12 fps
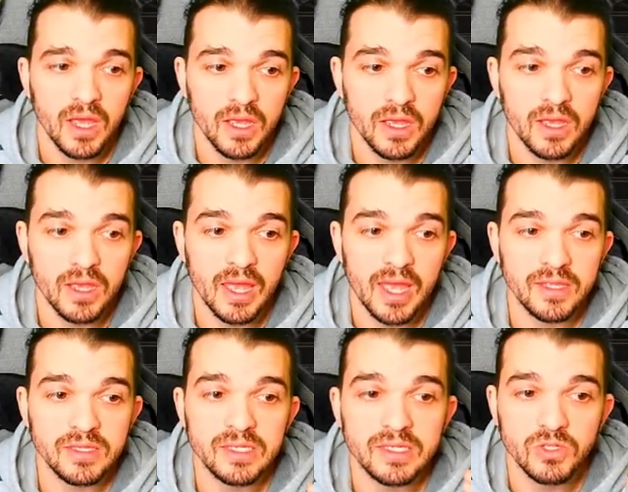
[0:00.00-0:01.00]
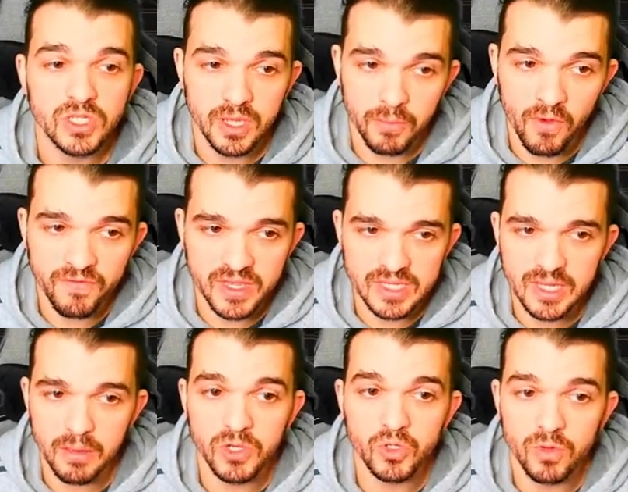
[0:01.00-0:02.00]
and some of
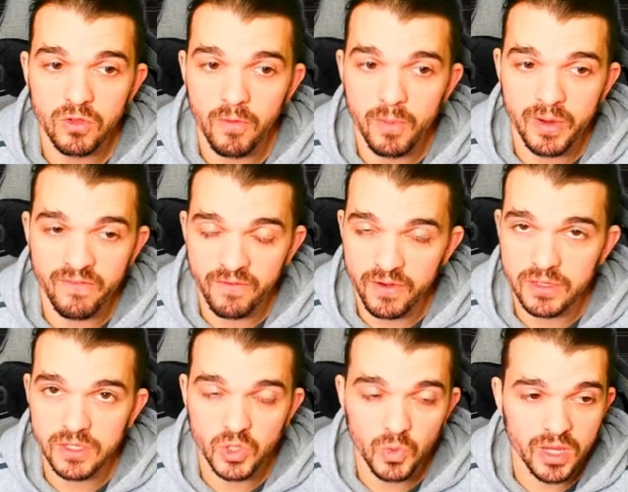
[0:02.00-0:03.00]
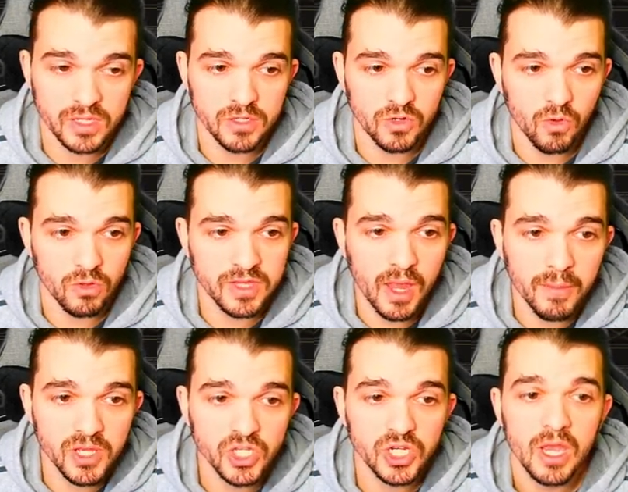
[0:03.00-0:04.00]
this damage will convert it to extra cold
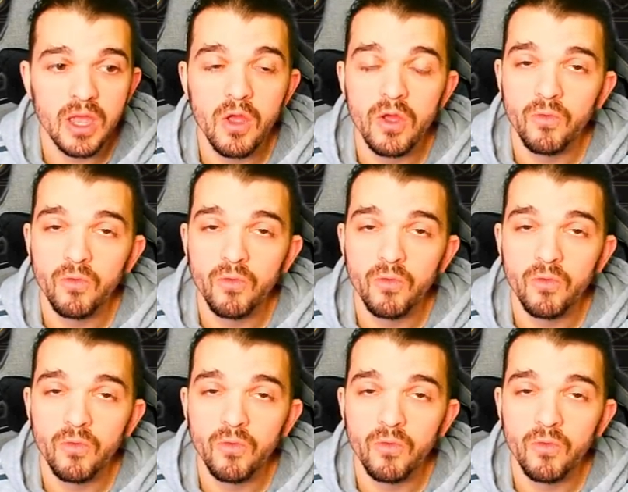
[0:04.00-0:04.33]
damage.